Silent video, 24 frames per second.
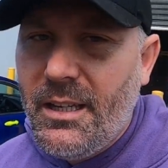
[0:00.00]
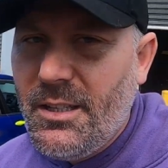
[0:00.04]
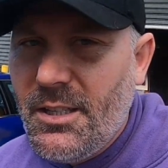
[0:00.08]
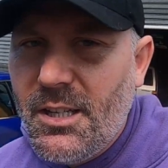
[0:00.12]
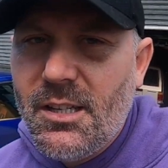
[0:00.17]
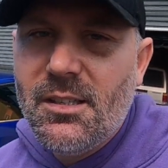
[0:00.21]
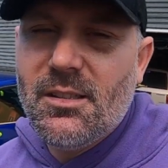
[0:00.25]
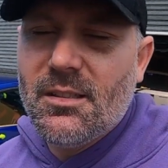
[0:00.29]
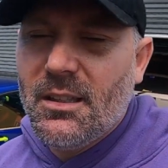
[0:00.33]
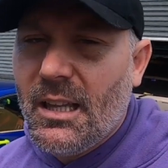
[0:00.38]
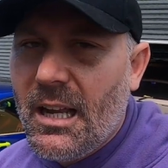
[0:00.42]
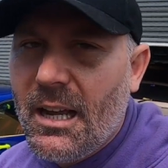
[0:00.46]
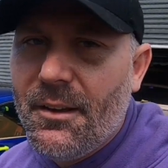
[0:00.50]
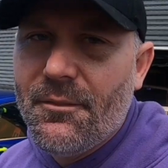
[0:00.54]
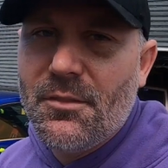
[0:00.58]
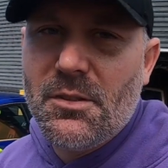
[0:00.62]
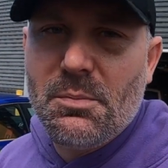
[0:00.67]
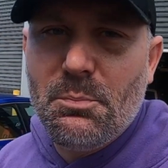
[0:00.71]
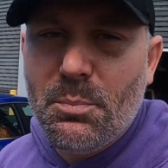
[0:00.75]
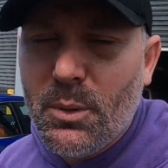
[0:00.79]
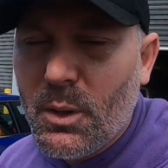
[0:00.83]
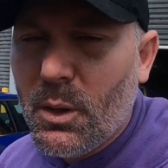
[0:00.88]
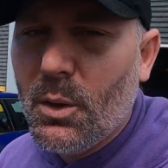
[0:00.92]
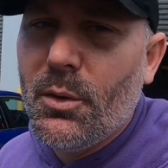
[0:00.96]
he just
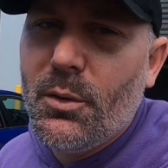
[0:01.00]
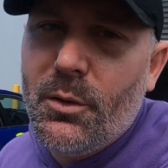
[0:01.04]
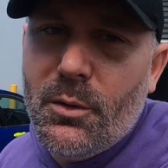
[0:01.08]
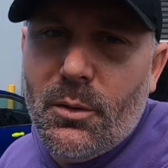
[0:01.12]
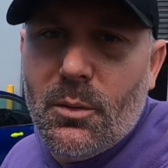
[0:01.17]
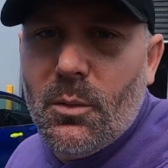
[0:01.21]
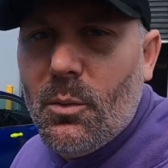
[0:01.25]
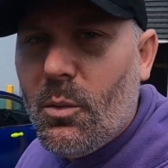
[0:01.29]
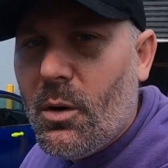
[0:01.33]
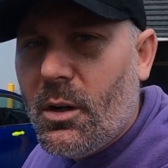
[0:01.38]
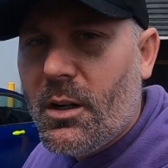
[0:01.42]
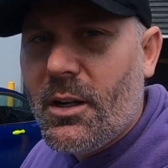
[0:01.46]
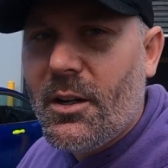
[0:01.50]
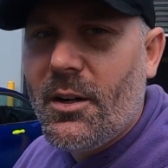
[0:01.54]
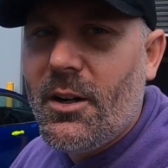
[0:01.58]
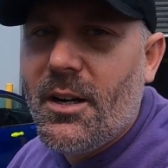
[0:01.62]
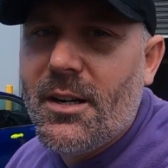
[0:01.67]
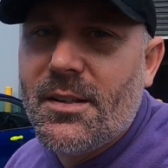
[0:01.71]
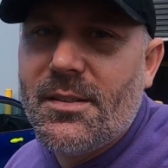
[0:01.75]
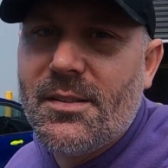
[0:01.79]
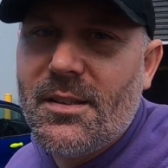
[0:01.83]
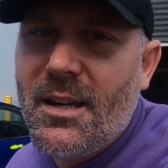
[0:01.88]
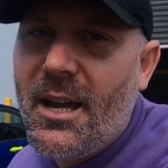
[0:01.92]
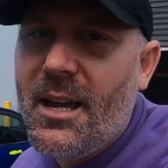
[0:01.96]
loves blue. What can
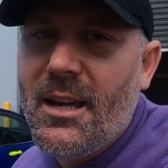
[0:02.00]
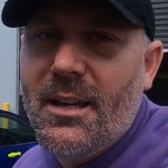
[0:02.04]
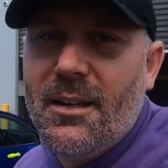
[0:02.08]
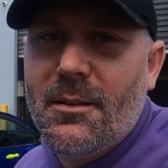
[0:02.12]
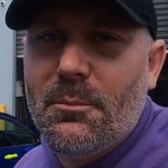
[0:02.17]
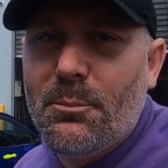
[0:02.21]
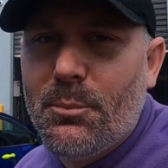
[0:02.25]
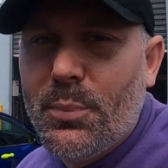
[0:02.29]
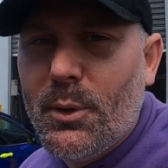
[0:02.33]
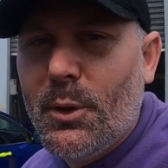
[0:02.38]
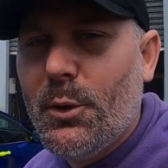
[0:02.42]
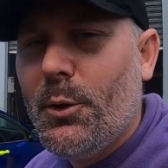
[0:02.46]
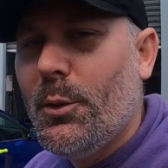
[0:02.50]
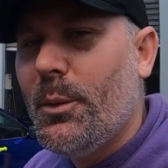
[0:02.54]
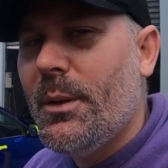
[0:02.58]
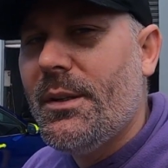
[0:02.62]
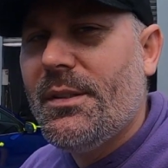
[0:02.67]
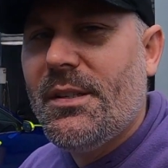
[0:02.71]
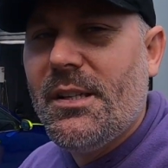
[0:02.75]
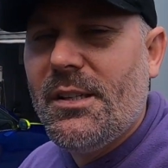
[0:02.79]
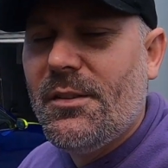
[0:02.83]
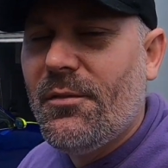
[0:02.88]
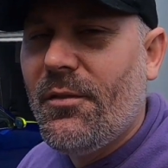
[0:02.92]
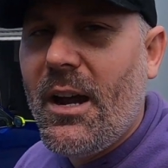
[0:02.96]
I say?
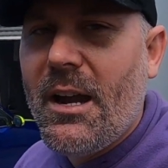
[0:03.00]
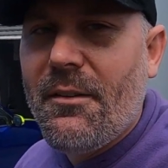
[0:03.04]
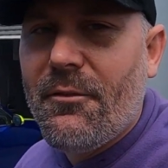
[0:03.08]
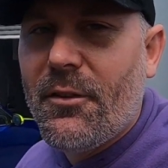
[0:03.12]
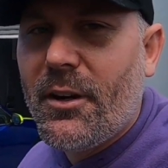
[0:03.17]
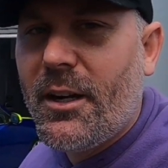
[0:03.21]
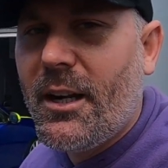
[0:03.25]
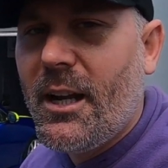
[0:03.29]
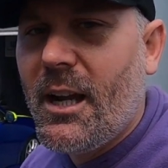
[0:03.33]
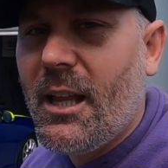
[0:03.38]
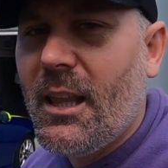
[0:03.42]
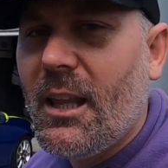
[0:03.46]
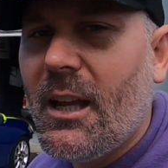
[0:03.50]
Blue is his favorite